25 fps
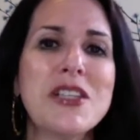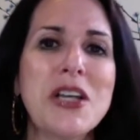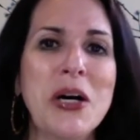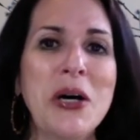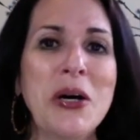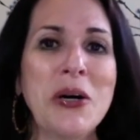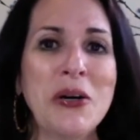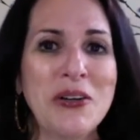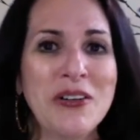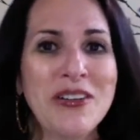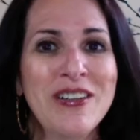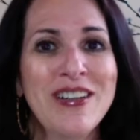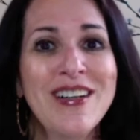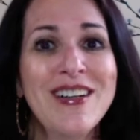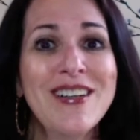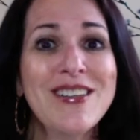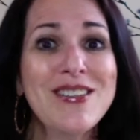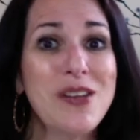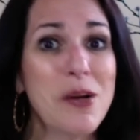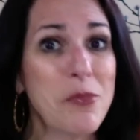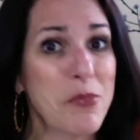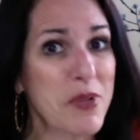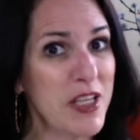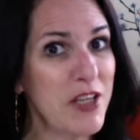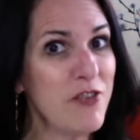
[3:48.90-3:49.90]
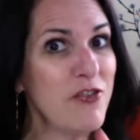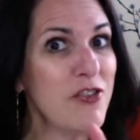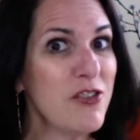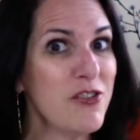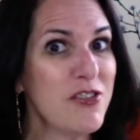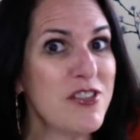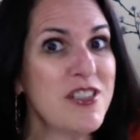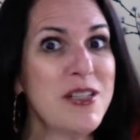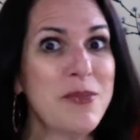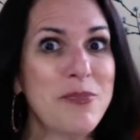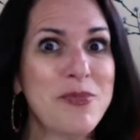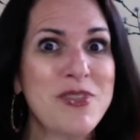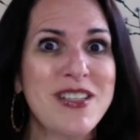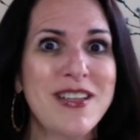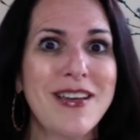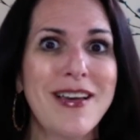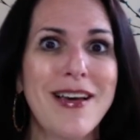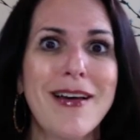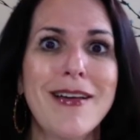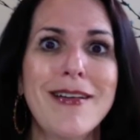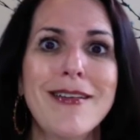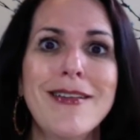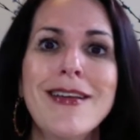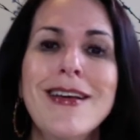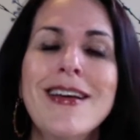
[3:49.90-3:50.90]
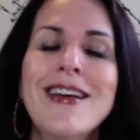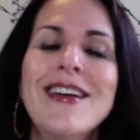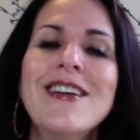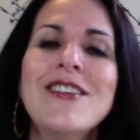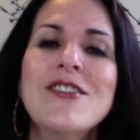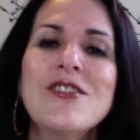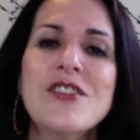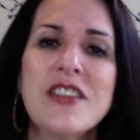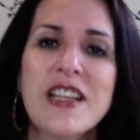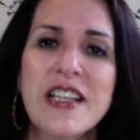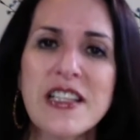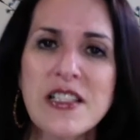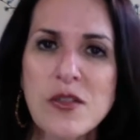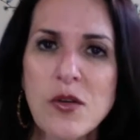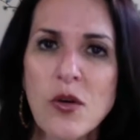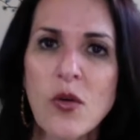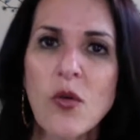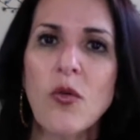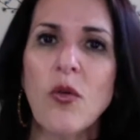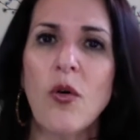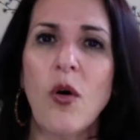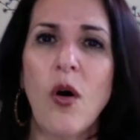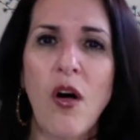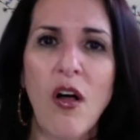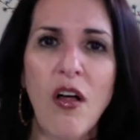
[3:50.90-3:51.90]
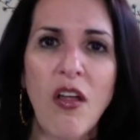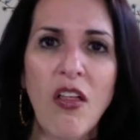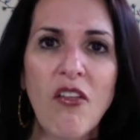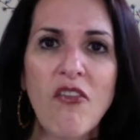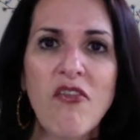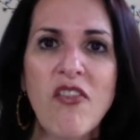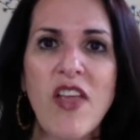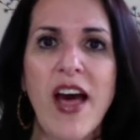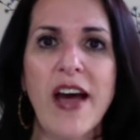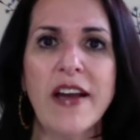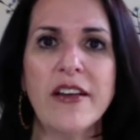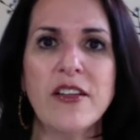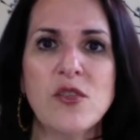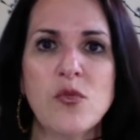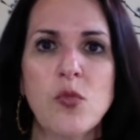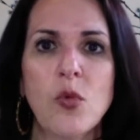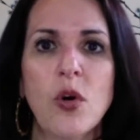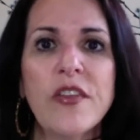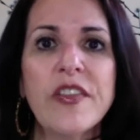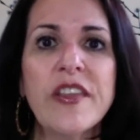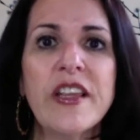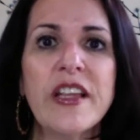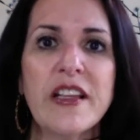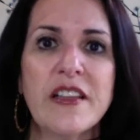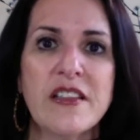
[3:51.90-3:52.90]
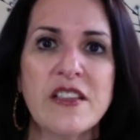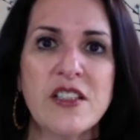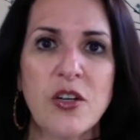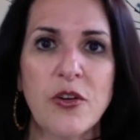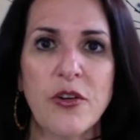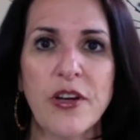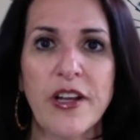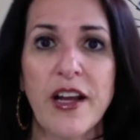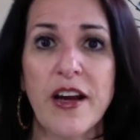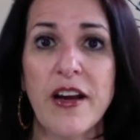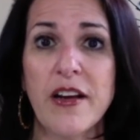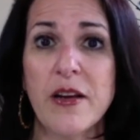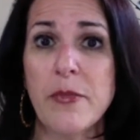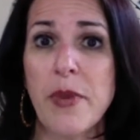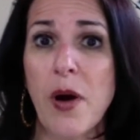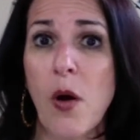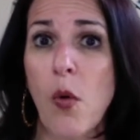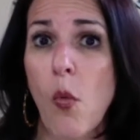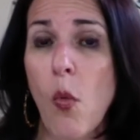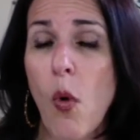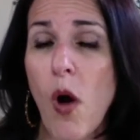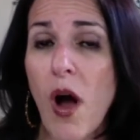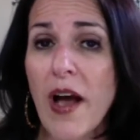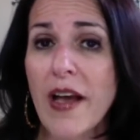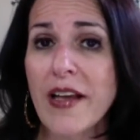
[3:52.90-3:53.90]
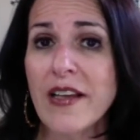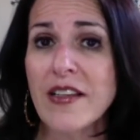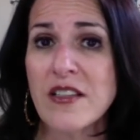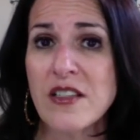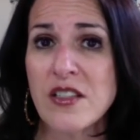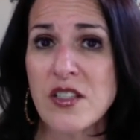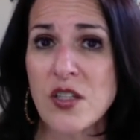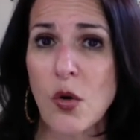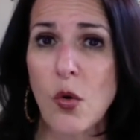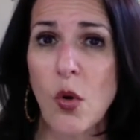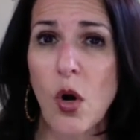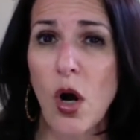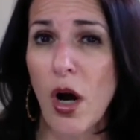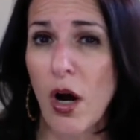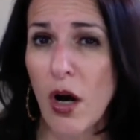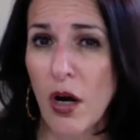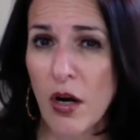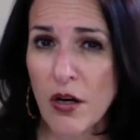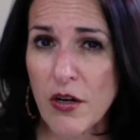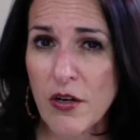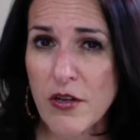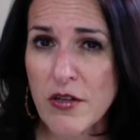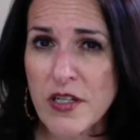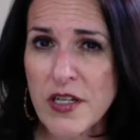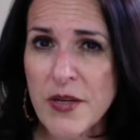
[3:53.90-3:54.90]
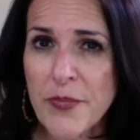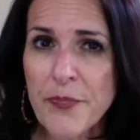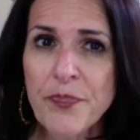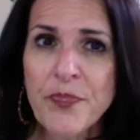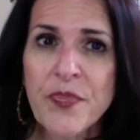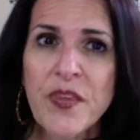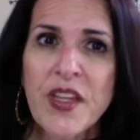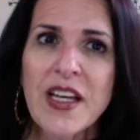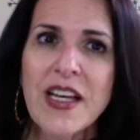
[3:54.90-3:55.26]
So, so I'm going to give you those tips again. So that's all of that is one thing that's going on about why it's so hard.